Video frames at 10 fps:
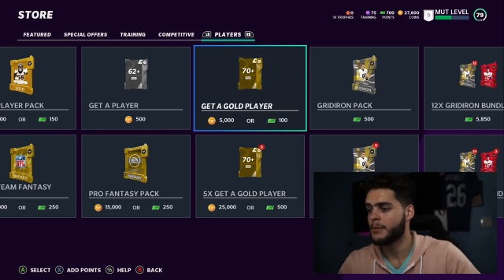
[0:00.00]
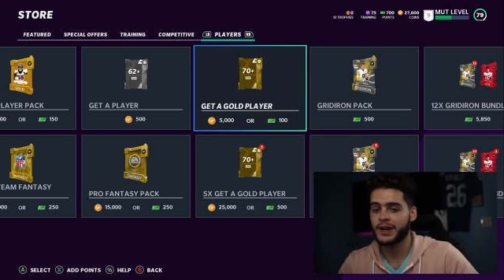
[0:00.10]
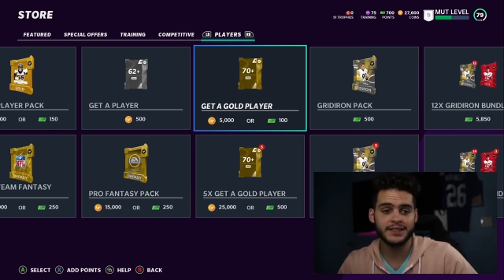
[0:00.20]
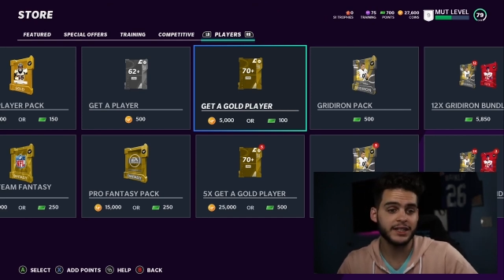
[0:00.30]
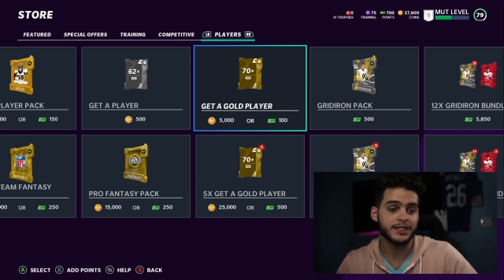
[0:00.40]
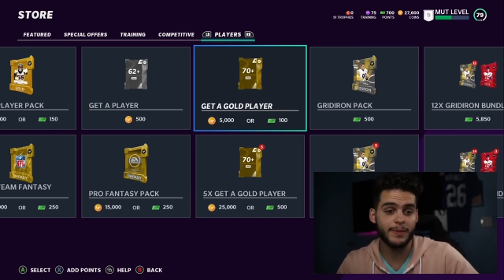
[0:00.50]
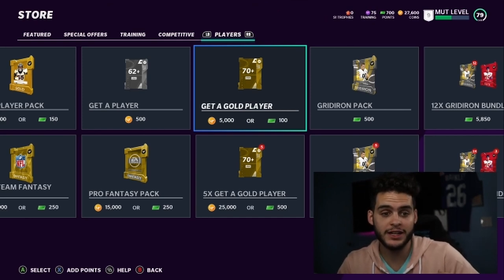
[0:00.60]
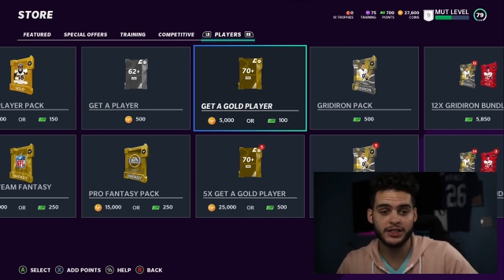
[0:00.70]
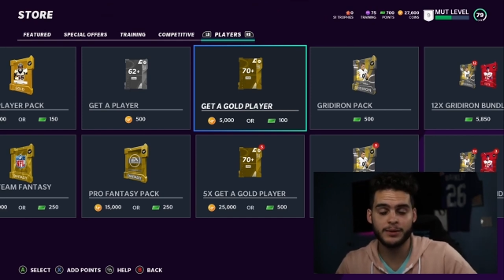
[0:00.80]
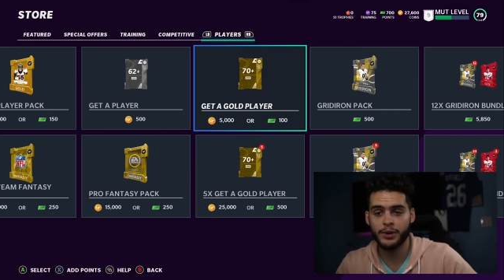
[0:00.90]
that's it. Smash
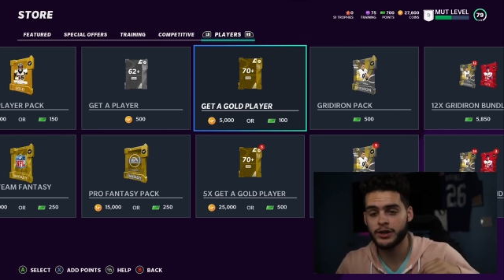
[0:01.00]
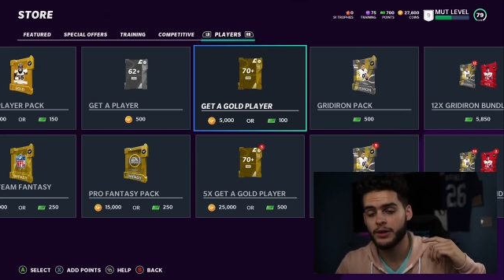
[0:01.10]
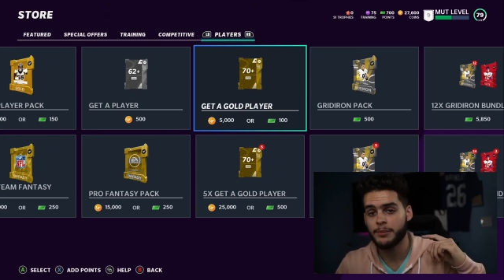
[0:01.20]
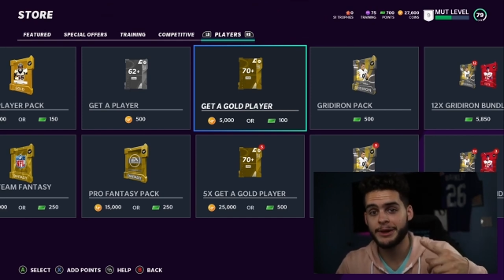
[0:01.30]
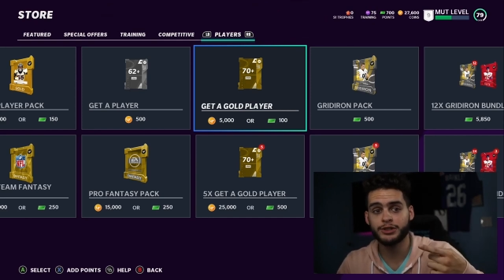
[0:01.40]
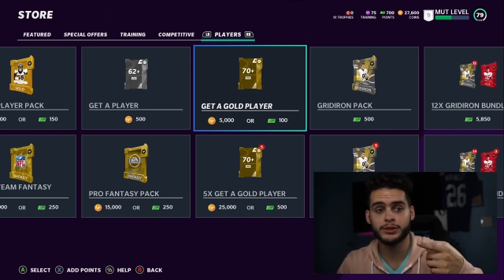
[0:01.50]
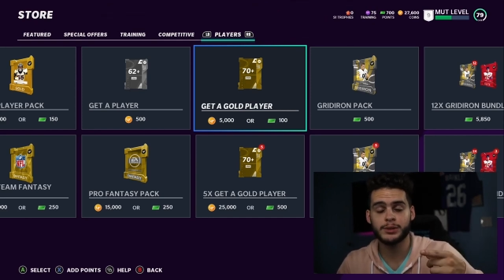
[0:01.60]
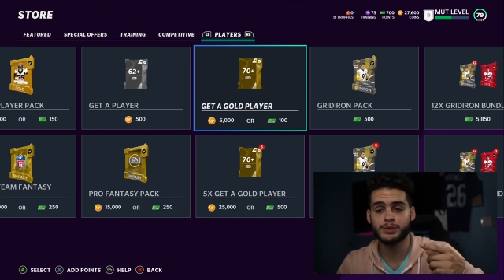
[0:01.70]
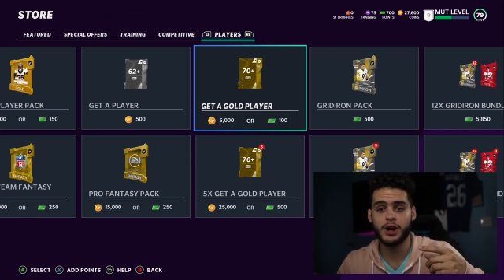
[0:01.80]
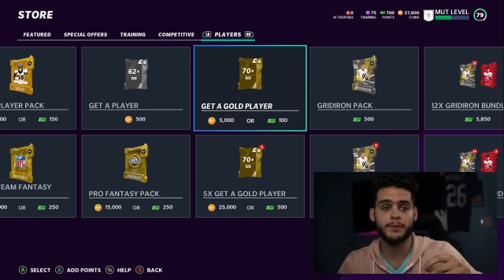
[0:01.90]
the like button. Make sure to
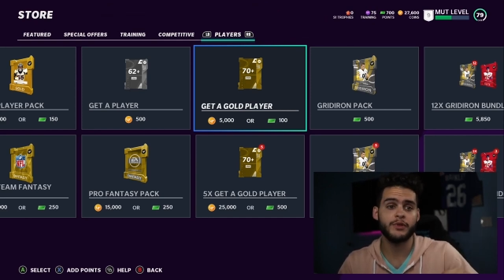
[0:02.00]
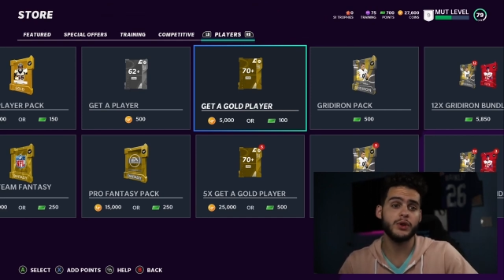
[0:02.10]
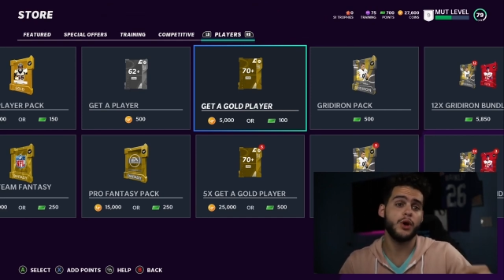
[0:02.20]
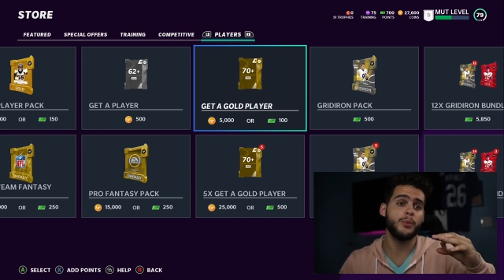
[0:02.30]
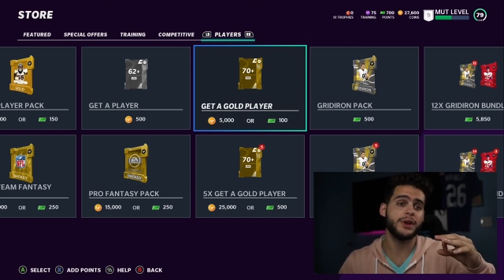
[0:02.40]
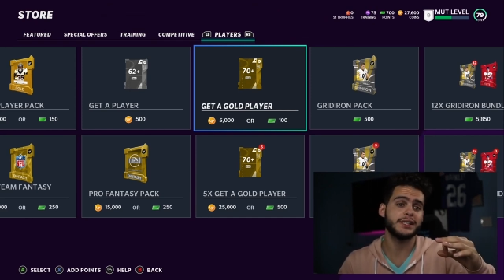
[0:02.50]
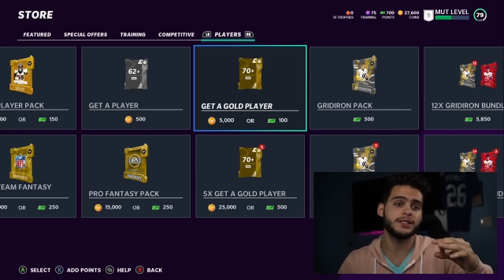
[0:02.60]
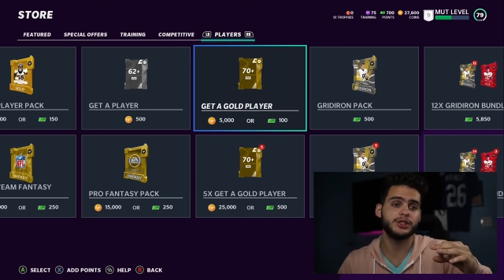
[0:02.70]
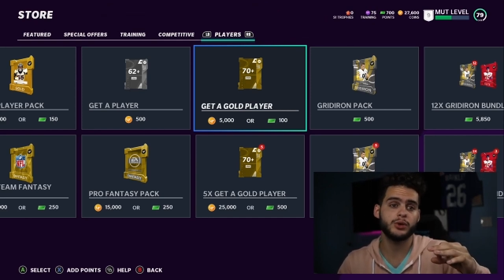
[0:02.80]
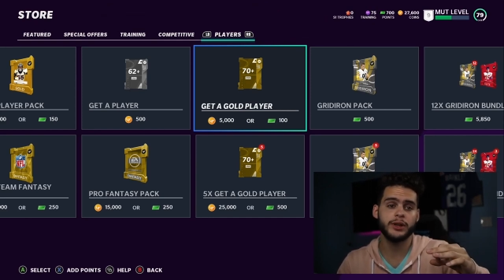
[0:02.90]
subscribe if you're new. Hope you guys
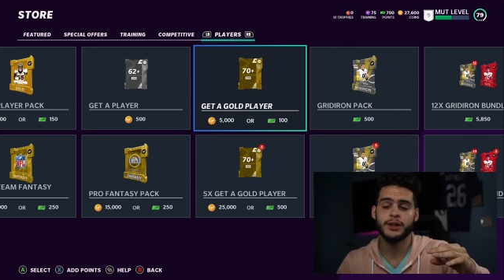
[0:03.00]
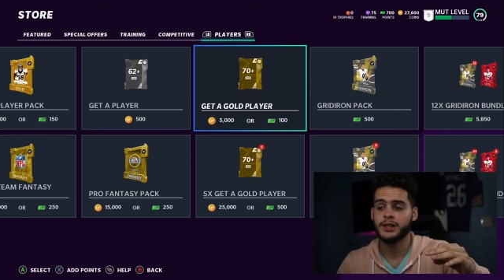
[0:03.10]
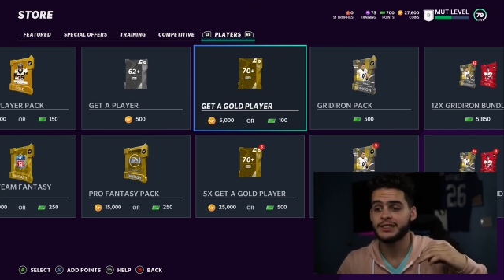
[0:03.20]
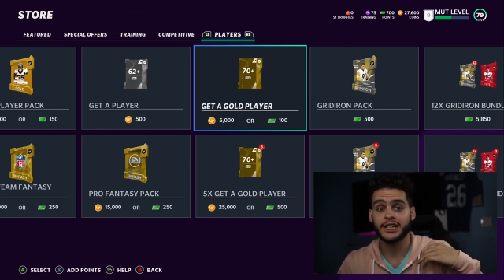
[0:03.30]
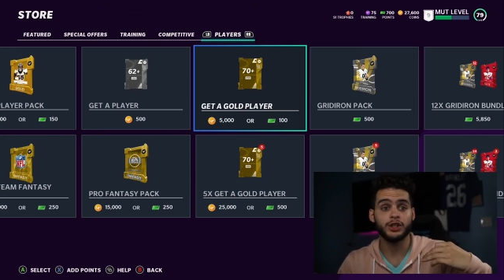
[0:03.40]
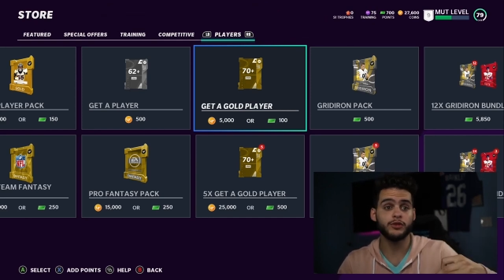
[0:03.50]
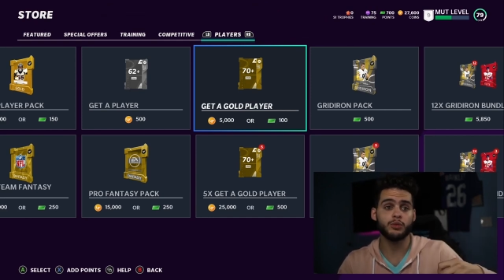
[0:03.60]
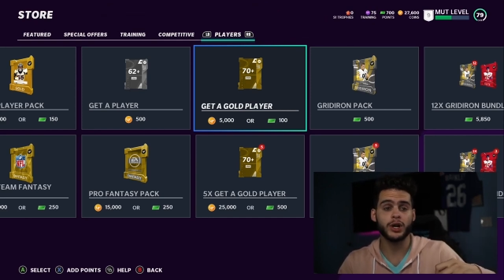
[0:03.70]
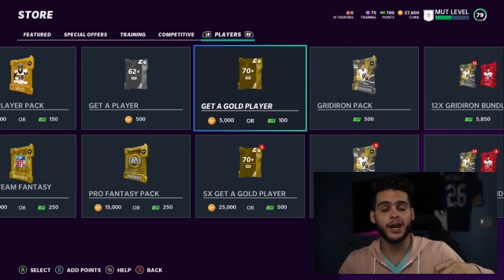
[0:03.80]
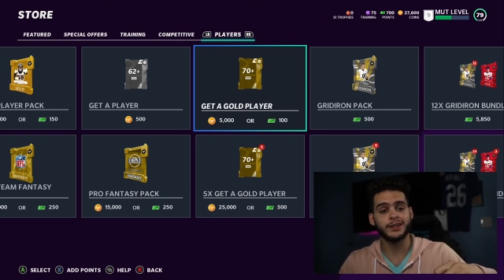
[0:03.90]
enjoy. Stay tuned for
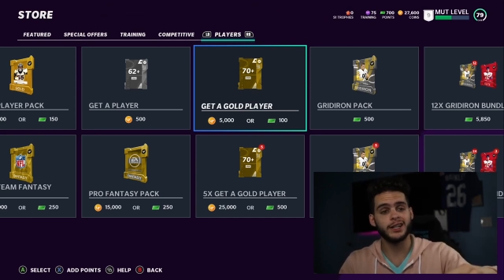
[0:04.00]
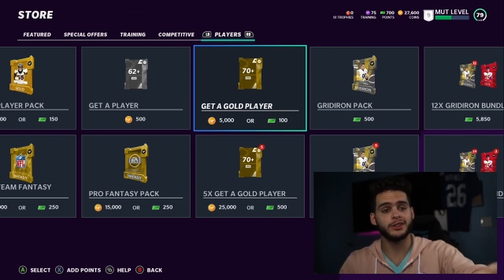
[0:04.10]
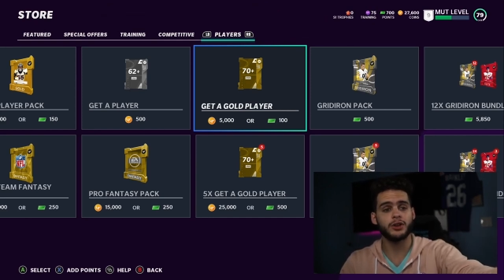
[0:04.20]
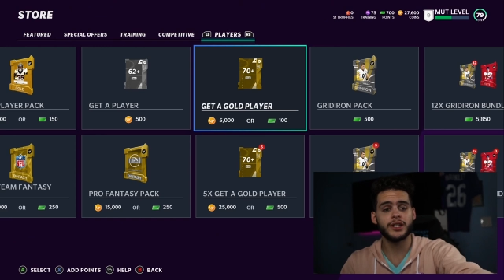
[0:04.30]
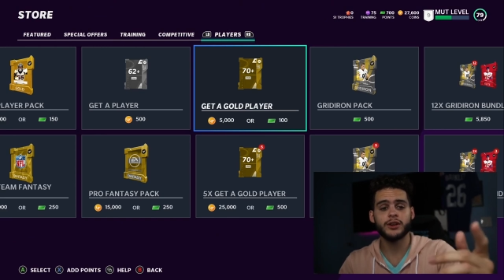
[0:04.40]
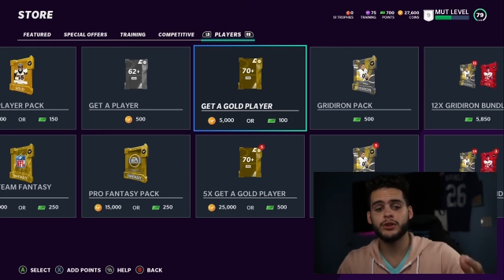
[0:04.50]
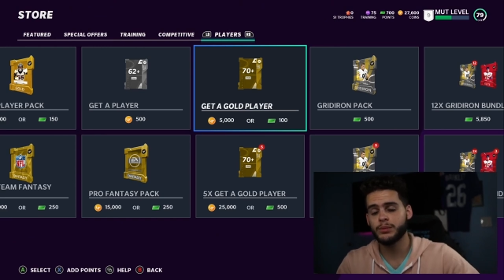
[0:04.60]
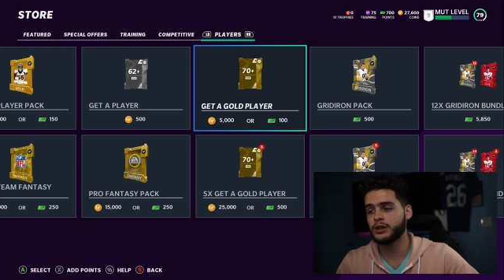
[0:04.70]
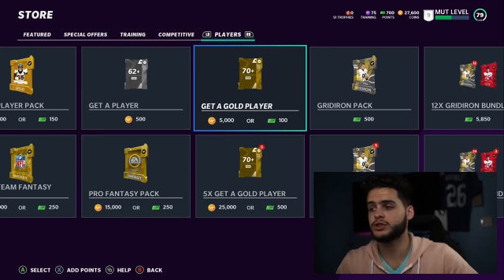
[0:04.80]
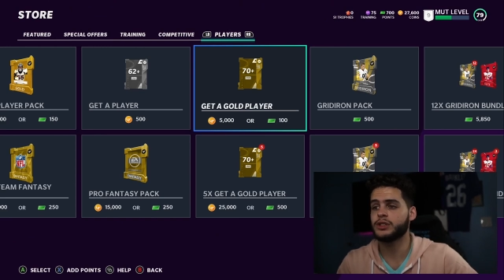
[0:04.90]
more content, and turn on that noti
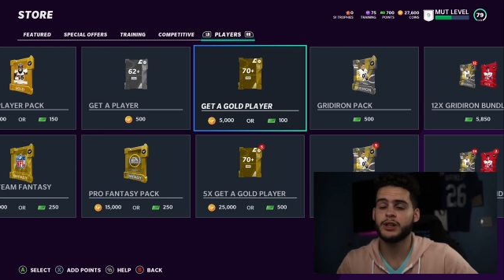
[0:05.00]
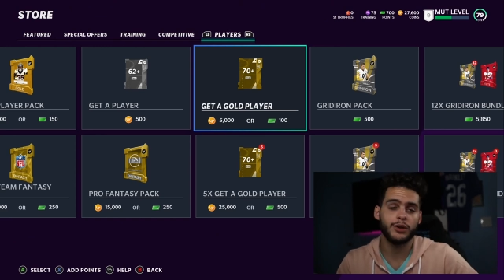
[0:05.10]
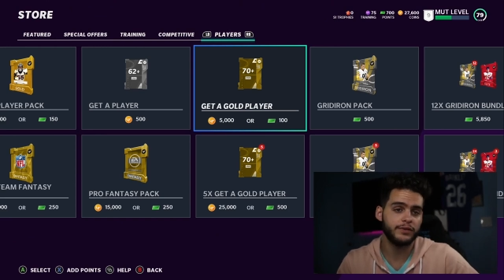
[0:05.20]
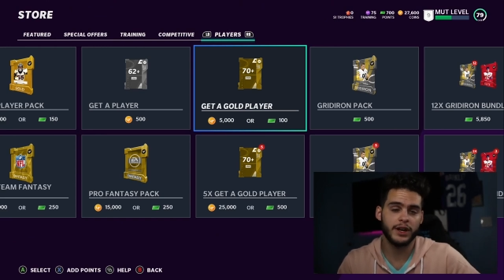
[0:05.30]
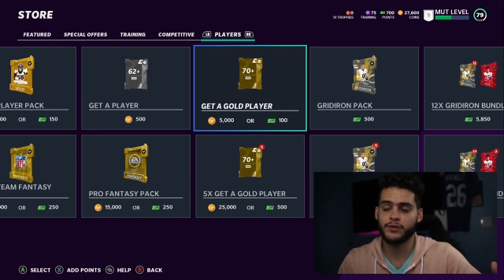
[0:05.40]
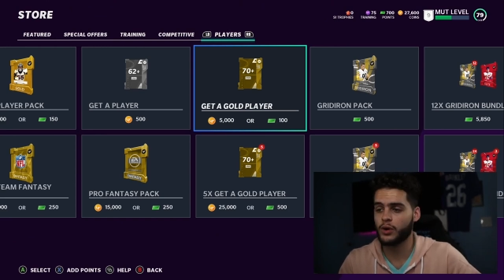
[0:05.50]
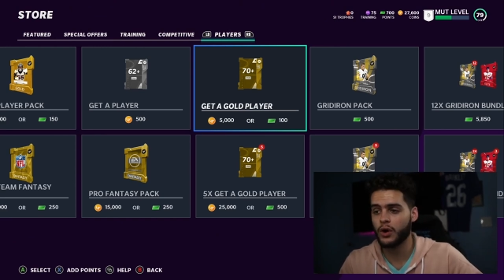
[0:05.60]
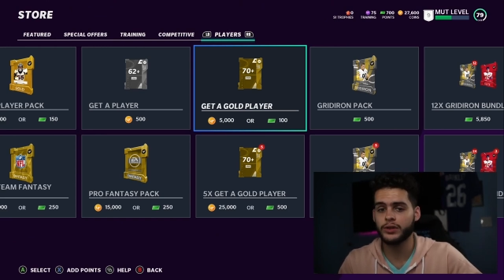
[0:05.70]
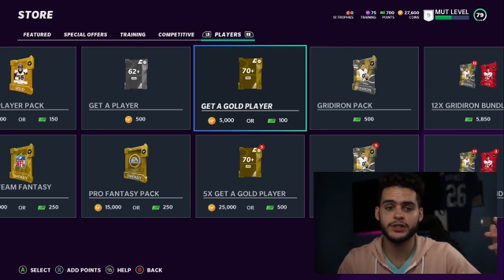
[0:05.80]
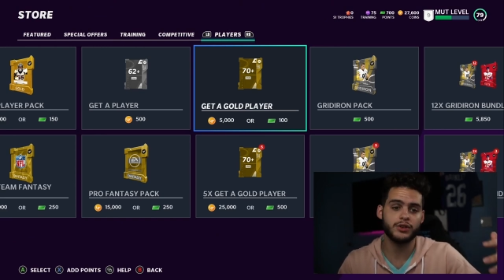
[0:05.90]
bell so you can get notified for all
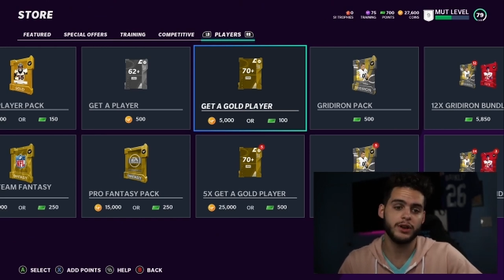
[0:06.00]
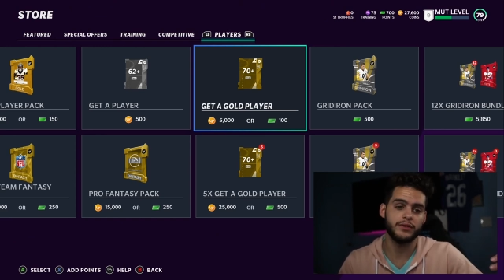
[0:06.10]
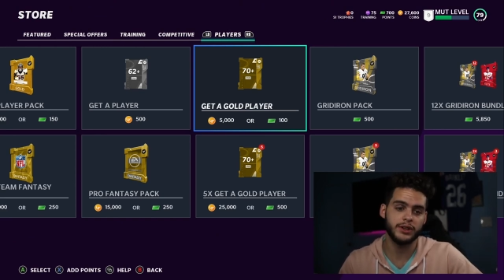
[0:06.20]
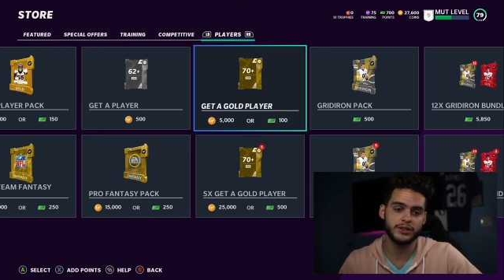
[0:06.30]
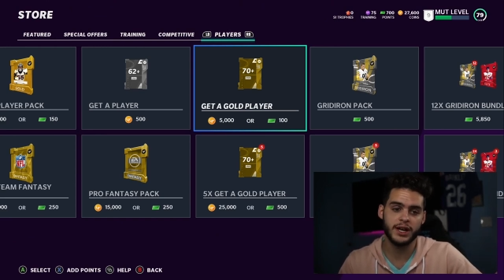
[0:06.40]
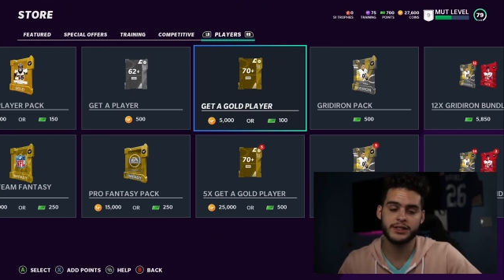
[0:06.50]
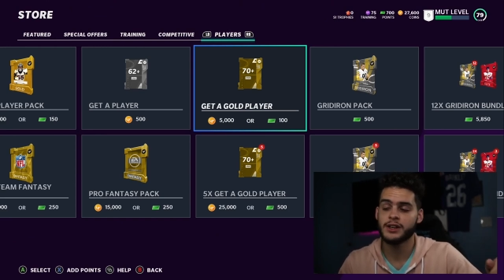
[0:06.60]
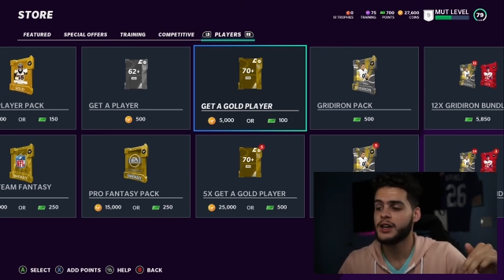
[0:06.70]
these great videos, guys.